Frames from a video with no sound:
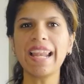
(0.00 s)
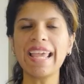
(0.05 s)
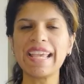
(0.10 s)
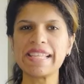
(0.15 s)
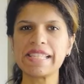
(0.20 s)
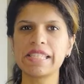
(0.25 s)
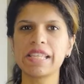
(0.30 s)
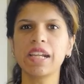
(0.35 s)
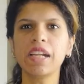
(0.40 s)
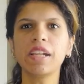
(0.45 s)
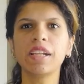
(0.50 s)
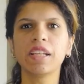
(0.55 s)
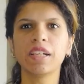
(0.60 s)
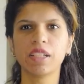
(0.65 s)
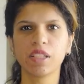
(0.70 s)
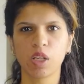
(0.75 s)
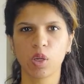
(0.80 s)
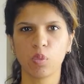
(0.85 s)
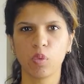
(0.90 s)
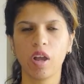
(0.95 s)
asset
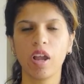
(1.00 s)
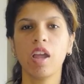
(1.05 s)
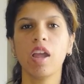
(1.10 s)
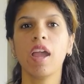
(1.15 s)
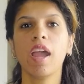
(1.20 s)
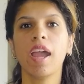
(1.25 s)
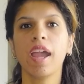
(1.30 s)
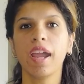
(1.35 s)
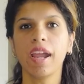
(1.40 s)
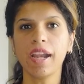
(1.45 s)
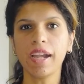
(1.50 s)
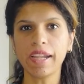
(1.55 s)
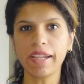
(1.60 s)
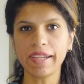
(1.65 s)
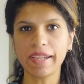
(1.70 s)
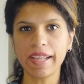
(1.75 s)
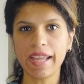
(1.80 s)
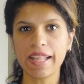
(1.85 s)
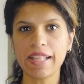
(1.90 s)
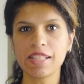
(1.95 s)
turnover.
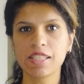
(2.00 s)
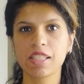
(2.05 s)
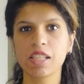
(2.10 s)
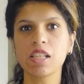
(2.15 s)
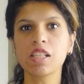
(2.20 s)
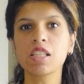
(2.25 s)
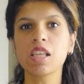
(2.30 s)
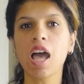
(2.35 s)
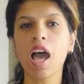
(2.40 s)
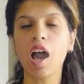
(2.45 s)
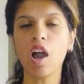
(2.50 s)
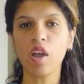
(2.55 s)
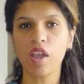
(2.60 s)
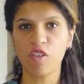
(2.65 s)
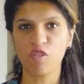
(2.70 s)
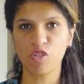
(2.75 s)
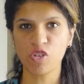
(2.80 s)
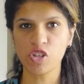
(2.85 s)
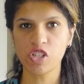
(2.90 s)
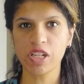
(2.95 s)
It tells us how
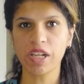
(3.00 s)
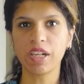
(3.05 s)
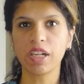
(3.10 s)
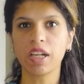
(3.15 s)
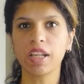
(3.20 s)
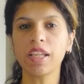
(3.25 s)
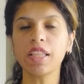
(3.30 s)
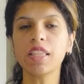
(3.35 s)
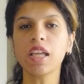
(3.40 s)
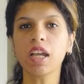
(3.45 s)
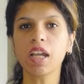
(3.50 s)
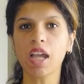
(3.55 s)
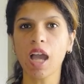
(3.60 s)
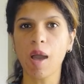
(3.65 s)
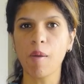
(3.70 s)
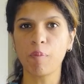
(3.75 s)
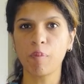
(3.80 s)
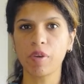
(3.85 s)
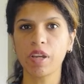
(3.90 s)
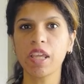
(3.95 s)
efficiently the
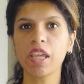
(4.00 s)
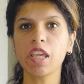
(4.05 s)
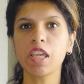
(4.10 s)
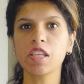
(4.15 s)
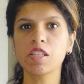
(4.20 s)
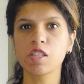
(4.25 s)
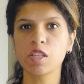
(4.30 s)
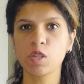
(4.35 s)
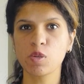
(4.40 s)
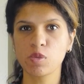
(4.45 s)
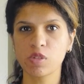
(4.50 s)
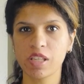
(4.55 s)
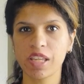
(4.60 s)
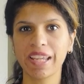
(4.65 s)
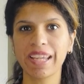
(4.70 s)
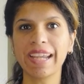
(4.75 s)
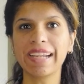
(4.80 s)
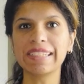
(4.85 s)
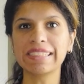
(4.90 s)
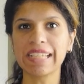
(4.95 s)
company is
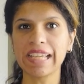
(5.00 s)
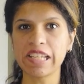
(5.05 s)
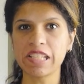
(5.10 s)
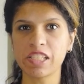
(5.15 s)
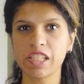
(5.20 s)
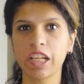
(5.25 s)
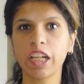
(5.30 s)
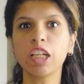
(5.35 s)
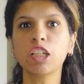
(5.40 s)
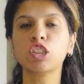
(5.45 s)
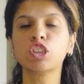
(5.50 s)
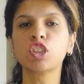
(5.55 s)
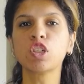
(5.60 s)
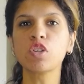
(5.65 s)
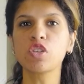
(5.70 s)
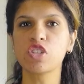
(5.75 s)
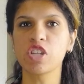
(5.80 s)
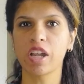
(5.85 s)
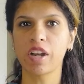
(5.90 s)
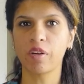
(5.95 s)
using its assets
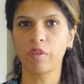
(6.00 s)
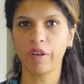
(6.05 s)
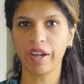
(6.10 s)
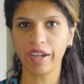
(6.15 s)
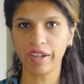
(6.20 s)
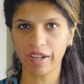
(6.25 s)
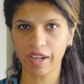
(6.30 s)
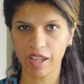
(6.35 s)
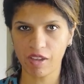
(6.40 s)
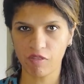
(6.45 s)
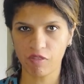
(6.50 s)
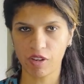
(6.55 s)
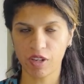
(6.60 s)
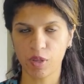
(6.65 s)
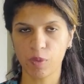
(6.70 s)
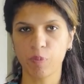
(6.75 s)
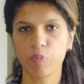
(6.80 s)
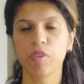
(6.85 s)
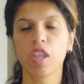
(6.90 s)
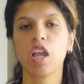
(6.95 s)
to generate
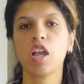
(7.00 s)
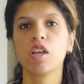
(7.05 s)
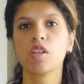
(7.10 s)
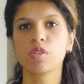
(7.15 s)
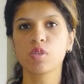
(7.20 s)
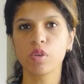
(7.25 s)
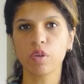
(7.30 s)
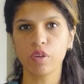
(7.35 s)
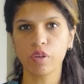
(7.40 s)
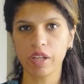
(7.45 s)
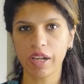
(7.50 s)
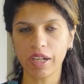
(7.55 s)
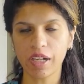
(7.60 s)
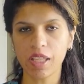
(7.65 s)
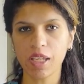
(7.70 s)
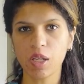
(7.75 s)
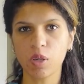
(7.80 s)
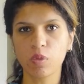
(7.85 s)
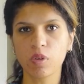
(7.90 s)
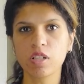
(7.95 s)
revenue. So it
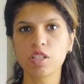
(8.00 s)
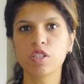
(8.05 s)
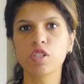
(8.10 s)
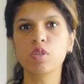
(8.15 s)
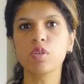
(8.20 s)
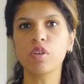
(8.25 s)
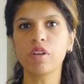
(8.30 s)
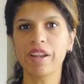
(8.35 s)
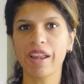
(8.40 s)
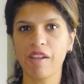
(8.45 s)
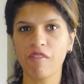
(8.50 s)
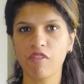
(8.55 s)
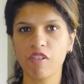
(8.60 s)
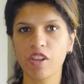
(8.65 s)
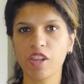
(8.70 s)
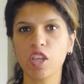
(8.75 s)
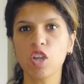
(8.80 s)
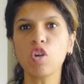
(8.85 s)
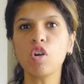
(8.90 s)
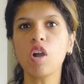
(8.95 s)
equals to
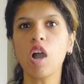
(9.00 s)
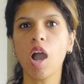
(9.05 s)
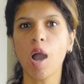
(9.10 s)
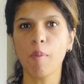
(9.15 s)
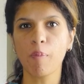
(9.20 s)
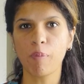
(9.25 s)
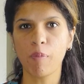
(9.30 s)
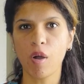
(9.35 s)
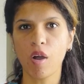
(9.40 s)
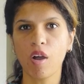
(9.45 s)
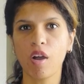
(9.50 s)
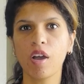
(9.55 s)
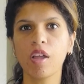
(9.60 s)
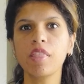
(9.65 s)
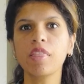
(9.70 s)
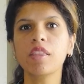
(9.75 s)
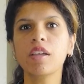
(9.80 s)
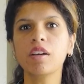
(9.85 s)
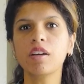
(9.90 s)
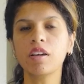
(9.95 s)
revenue
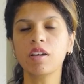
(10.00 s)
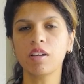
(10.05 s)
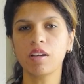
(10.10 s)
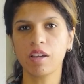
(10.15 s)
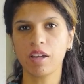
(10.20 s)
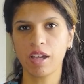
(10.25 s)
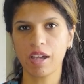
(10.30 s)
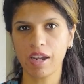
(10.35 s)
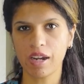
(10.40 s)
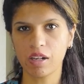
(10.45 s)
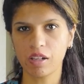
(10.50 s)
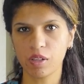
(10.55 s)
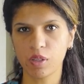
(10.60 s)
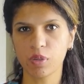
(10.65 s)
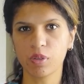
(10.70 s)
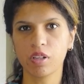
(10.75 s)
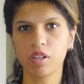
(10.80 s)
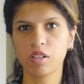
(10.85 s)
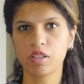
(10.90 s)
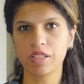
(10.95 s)
upon
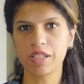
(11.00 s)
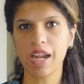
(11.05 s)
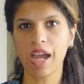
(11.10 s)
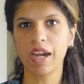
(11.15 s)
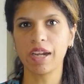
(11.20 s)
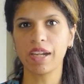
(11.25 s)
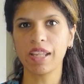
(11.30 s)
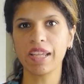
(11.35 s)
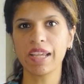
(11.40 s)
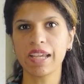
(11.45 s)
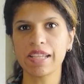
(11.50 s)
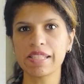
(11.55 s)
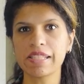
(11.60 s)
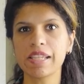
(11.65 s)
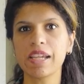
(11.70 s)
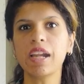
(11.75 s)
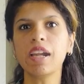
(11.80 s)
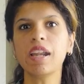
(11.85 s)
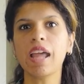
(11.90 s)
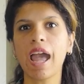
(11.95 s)
the starting
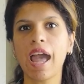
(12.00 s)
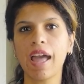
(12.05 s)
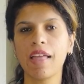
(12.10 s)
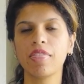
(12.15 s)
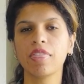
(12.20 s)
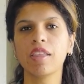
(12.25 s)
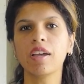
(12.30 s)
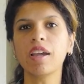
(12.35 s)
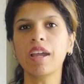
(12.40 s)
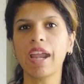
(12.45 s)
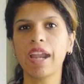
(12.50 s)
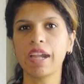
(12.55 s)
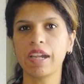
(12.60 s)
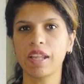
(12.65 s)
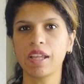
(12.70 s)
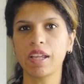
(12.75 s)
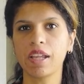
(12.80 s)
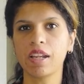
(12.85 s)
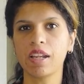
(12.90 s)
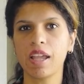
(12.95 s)
asset and the
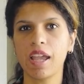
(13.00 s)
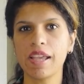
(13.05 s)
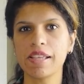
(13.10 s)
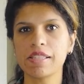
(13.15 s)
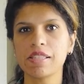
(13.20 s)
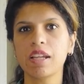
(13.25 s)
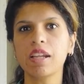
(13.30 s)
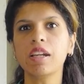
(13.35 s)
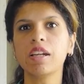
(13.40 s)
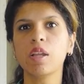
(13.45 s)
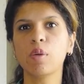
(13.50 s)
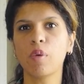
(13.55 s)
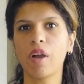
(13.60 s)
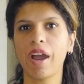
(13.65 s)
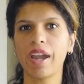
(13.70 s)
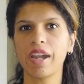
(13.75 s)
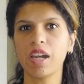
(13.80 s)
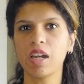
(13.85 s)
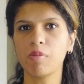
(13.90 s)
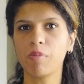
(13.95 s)
ending asset
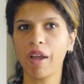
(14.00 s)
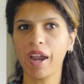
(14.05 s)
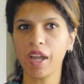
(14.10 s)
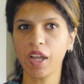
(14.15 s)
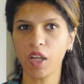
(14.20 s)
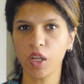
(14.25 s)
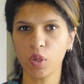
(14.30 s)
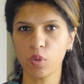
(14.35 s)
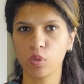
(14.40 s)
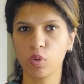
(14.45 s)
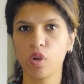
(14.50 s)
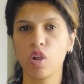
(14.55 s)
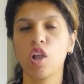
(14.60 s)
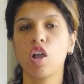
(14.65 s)
divided by 2.